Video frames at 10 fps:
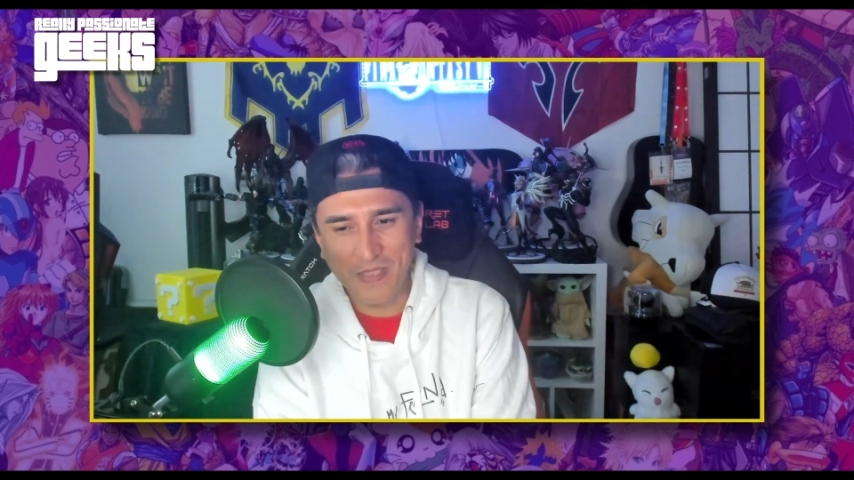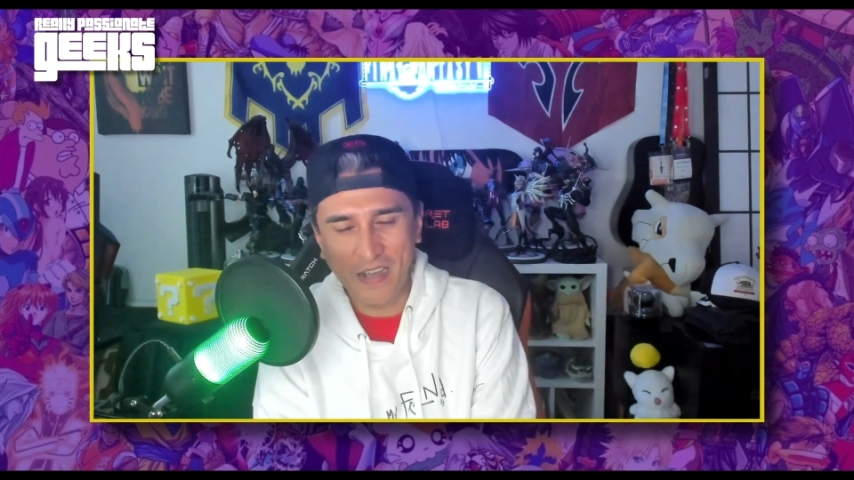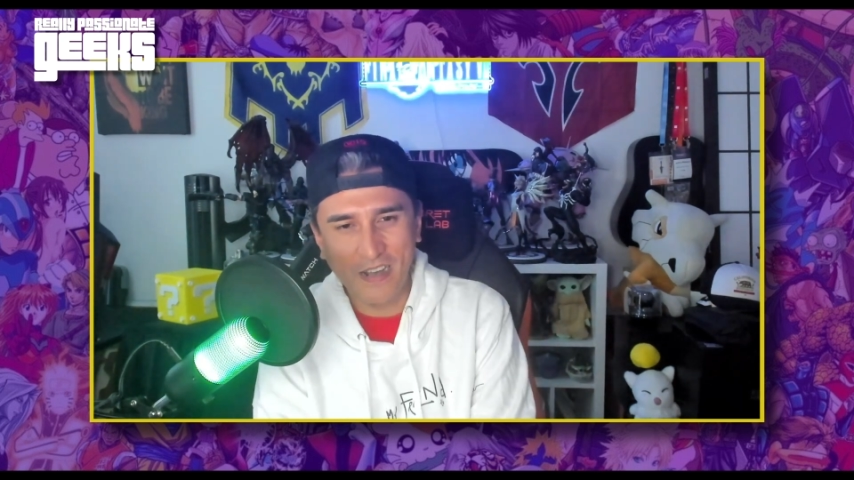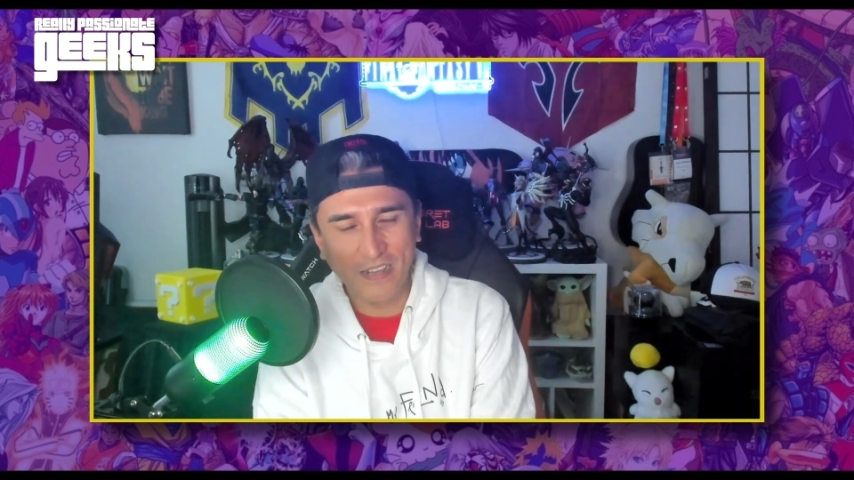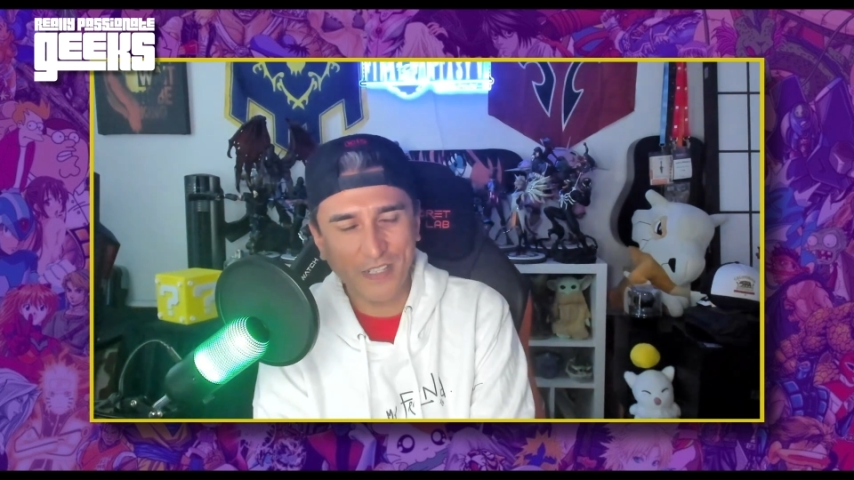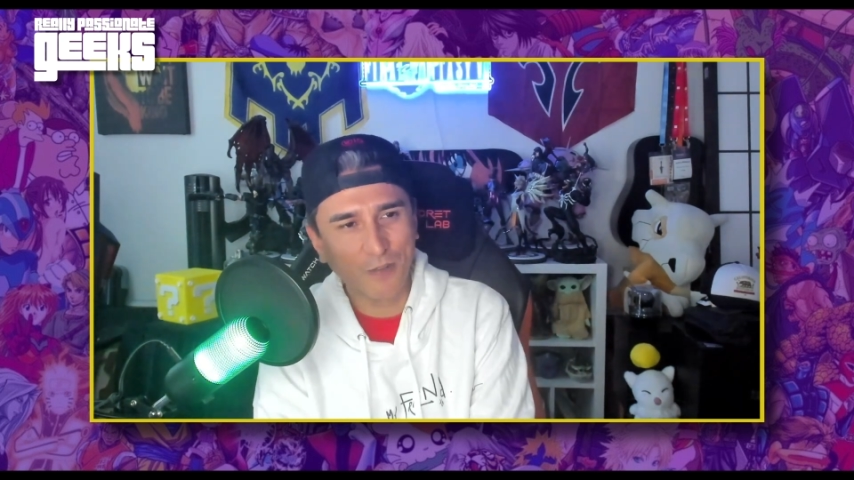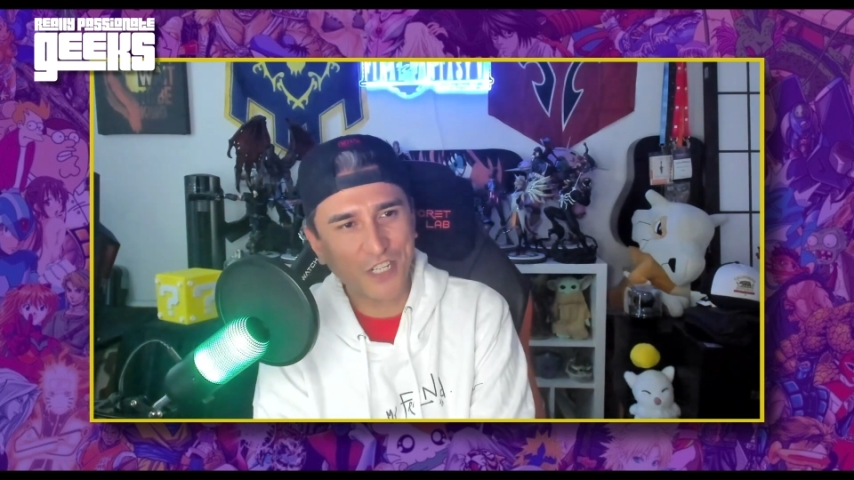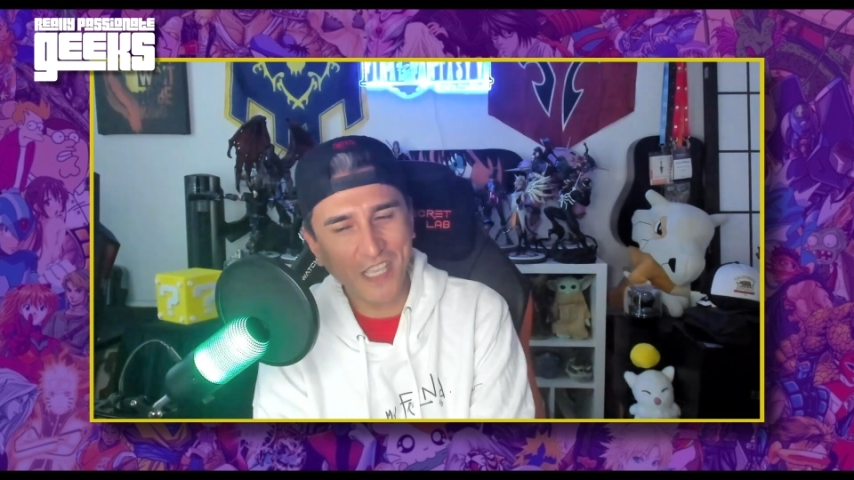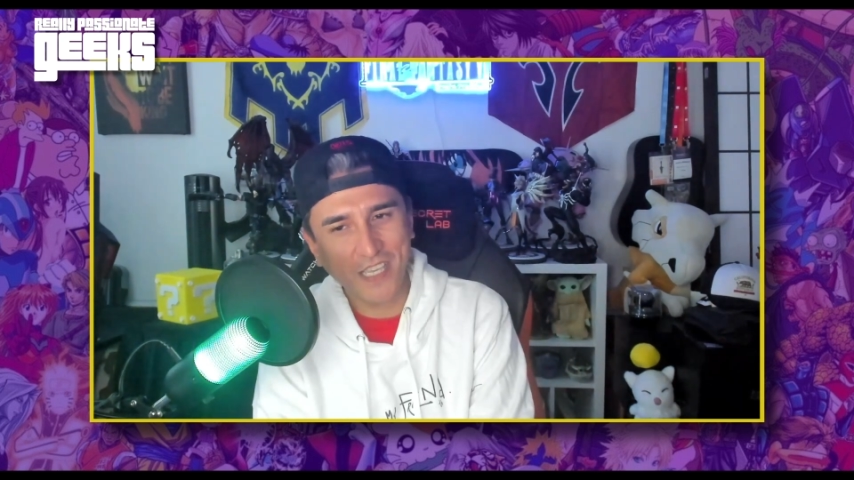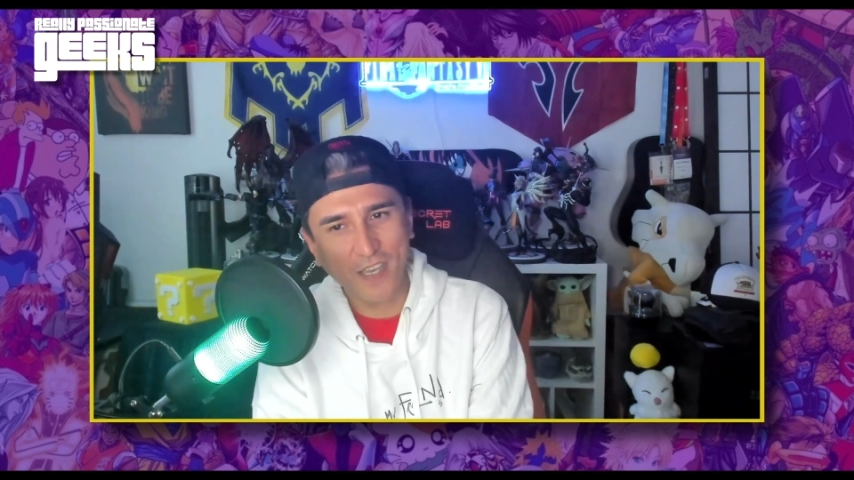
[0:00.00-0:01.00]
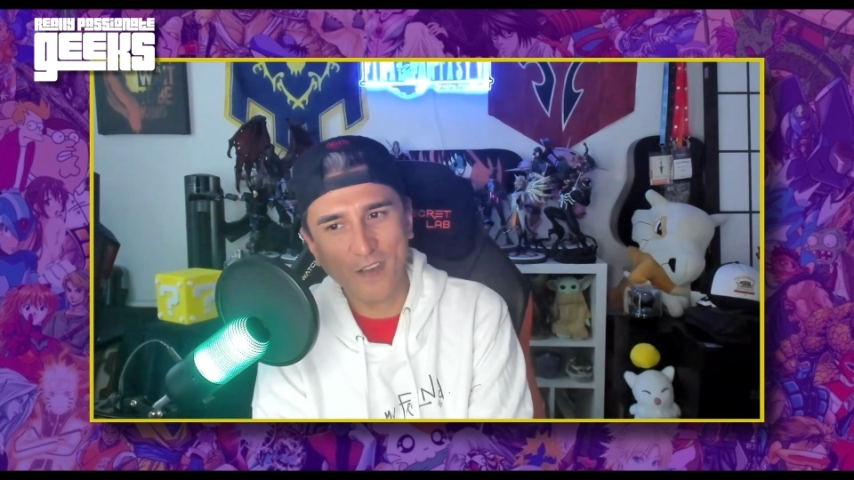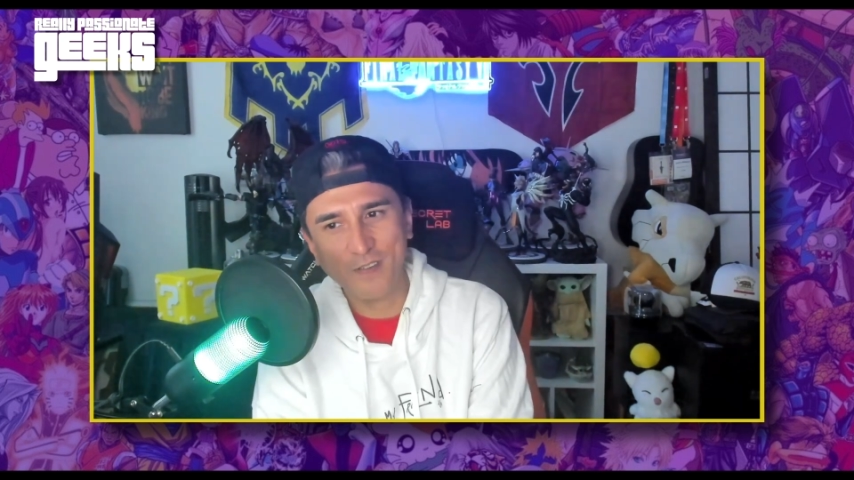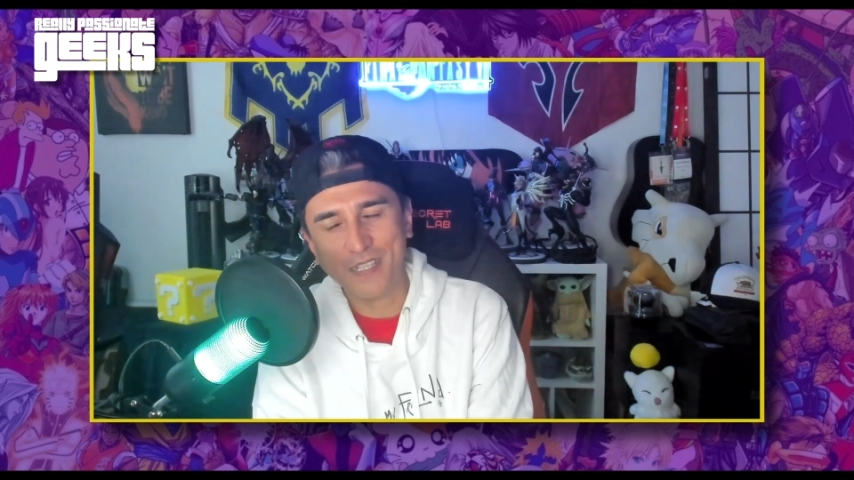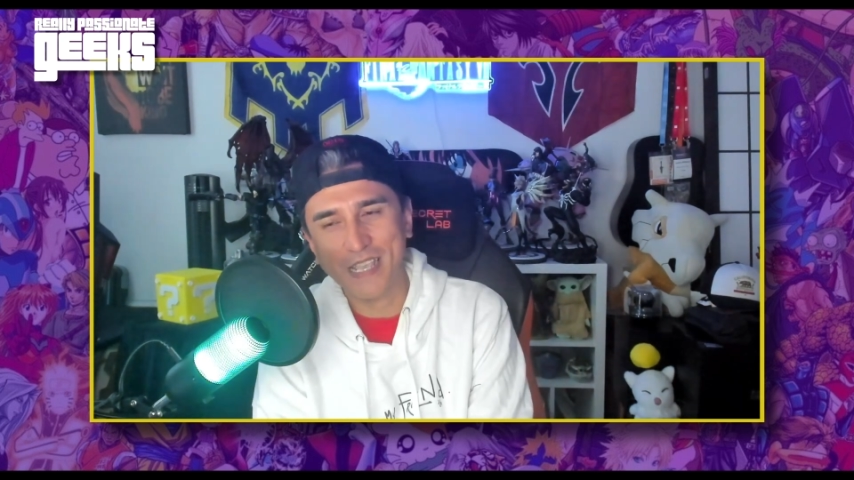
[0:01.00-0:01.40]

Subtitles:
So Jinkos,